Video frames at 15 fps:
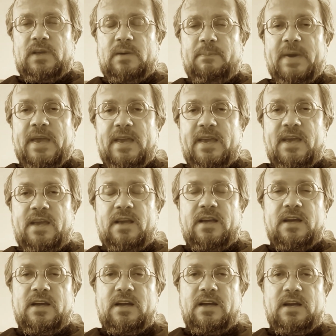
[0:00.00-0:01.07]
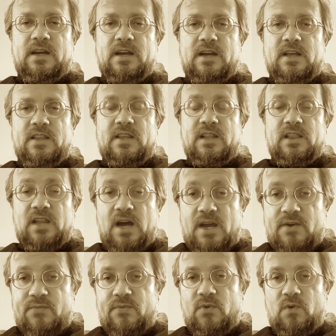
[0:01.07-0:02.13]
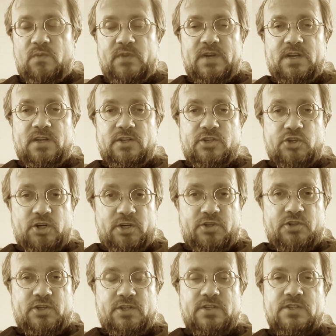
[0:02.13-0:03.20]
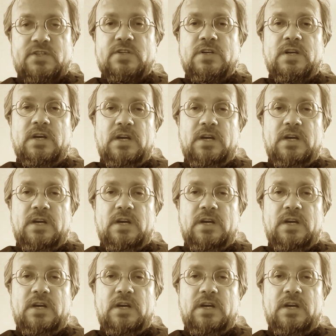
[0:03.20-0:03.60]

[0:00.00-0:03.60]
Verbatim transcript: making uh, the life of the churches